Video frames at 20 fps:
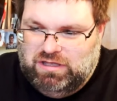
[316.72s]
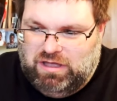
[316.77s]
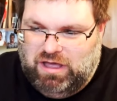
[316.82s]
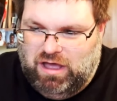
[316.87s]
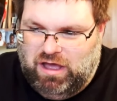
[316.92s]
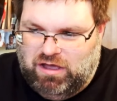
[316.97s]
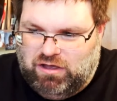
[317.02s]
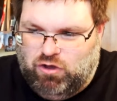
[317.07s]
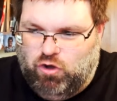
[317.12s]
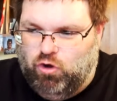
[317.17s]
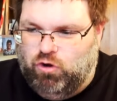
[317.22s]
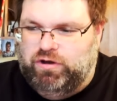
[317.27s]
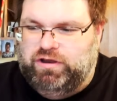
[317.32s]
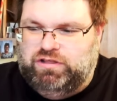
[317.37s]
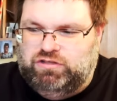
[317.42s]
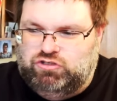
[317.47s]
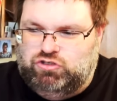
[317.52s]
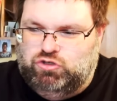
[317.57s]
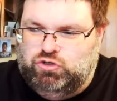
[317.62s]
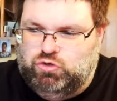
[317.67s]

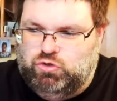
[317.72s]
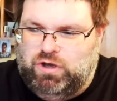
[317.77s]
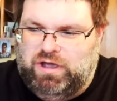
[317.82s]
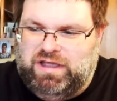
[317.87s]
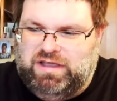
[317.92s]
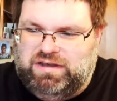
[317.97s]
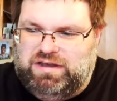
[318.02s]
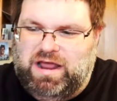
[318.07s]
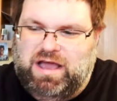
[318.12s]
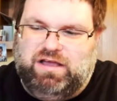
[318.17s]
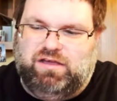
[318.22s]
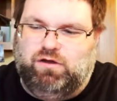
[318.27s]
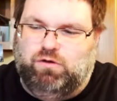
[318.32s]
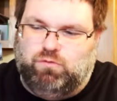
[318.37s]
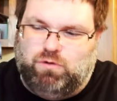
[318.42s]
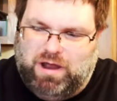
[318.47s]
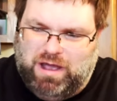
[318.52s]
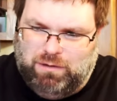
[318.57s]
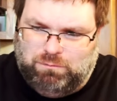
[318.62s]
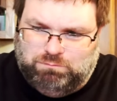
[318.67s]
according to a NECA
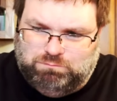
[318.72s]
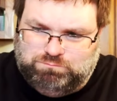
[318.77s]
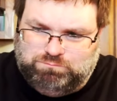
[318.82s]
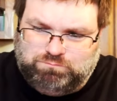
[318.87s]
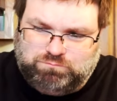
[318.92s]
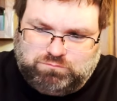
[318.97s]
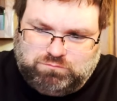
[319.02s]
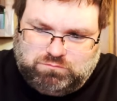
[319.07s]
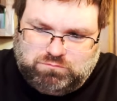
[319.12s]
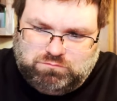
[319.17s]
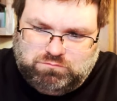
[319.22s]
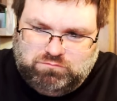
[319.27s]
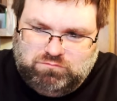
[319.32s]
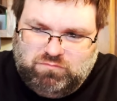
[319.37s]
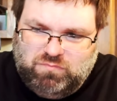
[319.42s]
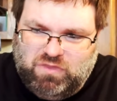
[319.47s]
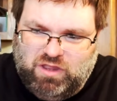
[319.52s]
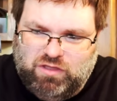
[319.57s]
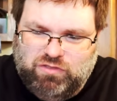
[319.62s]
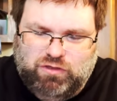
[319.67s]
rep,
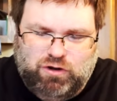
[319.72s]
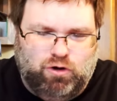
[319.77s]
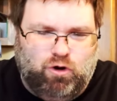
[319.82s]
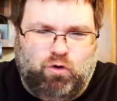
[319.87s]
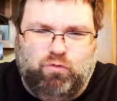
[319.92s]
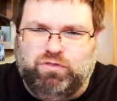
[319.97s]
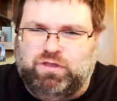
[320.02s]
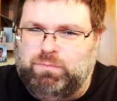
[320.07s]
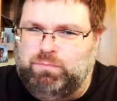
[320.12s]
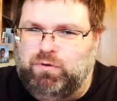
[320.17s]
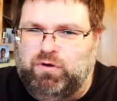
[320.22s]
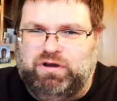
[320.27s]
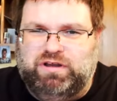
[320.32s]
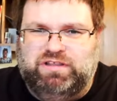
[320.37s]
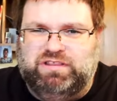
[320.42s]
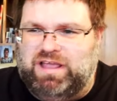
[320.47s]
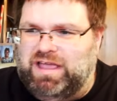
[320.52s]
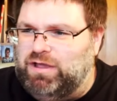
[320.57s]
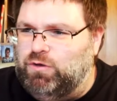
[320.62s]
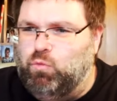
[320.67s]
they're only putting
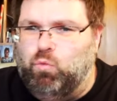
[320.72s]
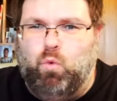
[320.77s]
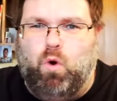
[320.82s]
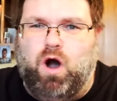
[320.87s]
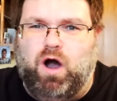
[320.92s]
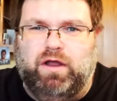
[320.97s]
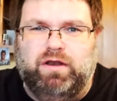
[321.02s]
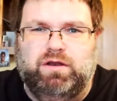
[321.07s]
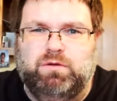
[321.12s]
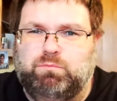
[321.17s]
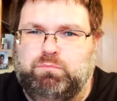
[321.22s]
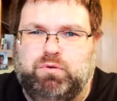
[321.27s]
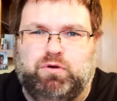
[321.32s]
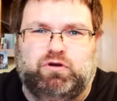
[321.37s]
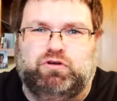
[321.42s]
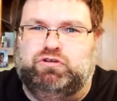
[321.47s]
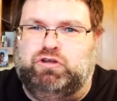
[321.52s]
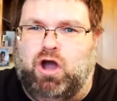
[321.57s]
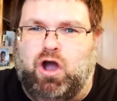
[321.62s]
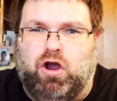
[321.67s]
like one
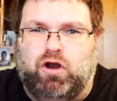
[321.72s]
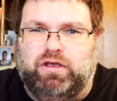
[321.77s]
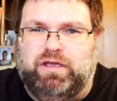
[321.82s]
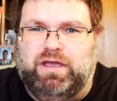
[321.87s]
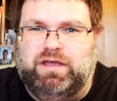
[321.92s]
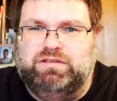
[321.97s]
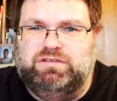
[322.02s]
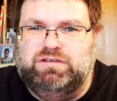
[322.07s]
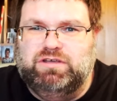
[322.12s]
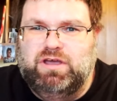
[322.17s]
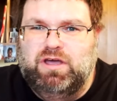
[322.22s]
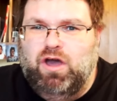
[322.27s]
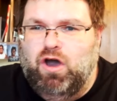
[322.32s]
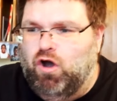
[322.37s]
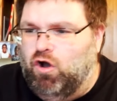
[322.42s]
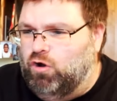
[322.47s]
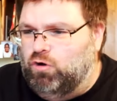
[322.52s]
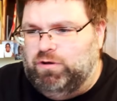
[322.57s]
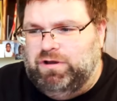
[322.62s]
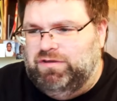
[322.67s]
per target
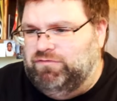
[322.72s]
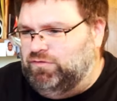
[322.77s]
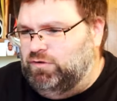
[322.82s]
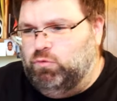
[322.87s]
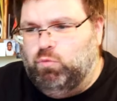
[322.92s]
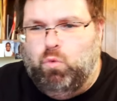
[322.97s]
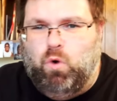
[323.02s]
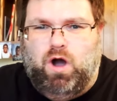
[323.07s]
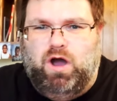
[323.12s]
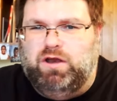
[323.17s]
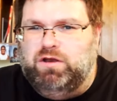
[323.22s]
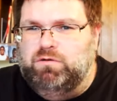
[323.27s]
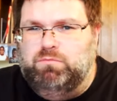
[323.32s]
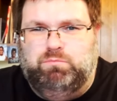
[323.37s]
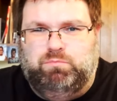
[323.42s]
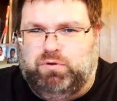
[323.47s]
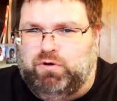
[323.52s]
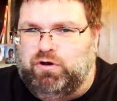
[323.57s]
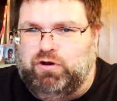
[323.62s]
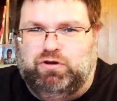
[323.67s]
or even one
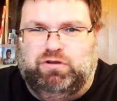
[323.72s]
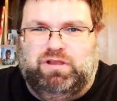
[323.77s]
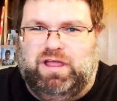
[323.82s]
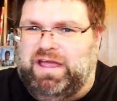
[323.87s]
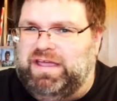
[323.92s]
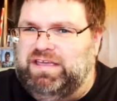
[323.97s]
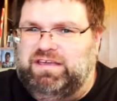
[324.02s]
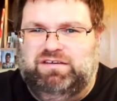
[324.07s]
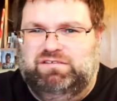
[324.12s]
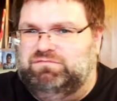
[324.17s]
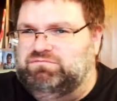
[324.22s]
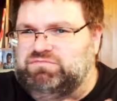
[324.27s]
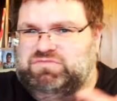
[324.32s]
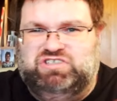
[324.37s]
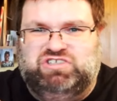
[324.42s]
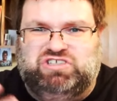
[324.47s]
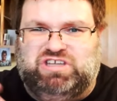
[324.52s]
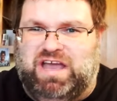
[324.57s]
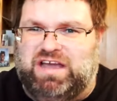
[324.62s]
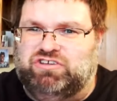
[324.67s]
per like
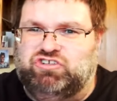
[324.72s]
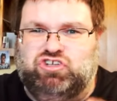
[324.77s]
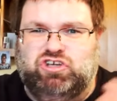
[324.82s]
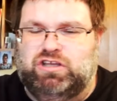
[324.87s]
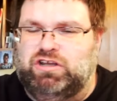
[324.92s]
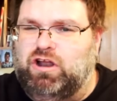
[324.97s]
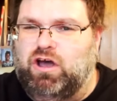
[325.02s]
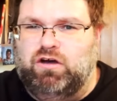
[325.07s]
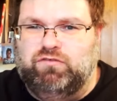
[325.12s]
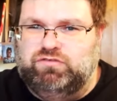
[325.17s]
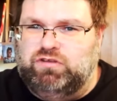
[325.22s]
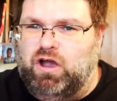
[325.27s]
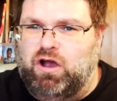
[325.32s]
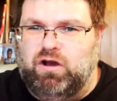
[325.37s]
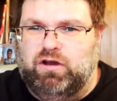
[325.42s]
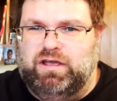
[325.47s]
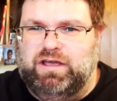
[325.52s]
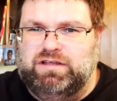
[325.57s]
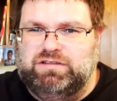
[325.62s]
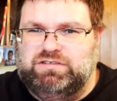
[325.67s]
section of
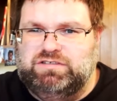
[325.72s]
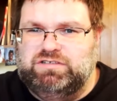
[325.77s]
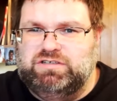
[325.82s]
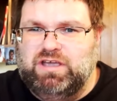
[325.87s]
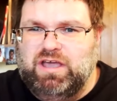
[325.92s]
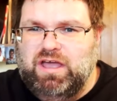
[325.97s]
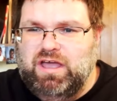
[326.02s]
targets.